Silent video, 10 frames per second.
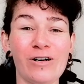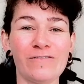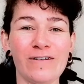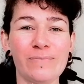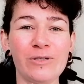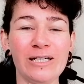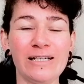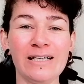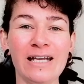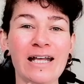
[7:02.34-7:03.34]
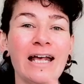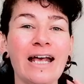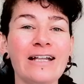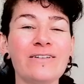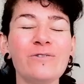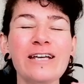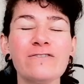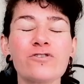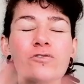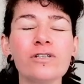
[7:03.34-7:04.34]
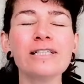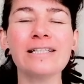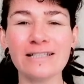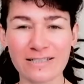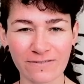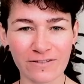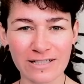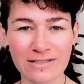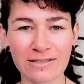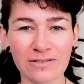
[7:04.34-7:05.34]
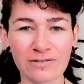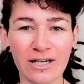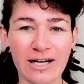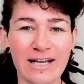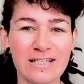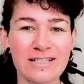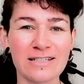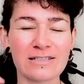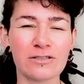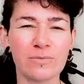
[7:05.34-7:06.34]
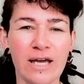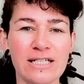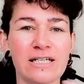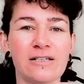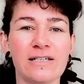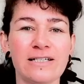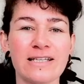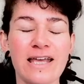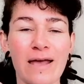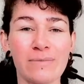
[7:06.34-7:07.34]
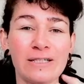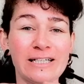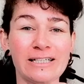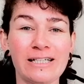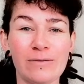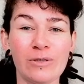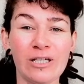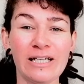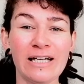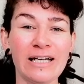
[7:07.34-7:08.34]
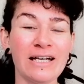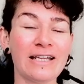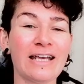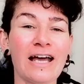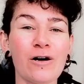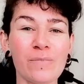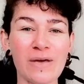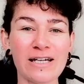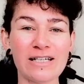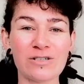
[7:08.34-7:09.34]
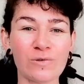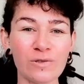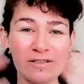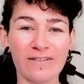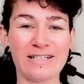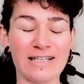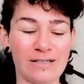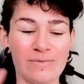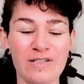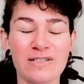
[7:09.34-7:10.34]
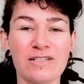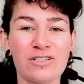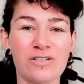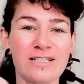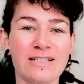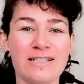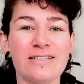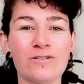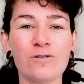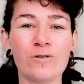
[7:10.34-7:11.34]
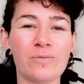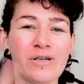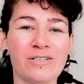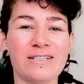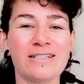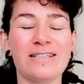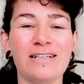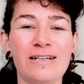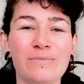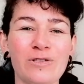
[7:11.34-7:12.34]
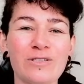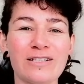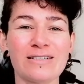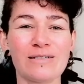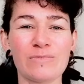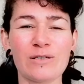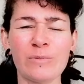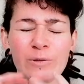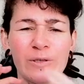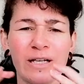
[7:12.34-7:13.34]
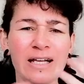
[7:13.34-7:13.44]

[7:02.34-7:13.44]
of our body. And we have trillions of these little guys, these little bacteria happening in our body. They help manage all of these elements, the stresses, the hormones, the immune system support,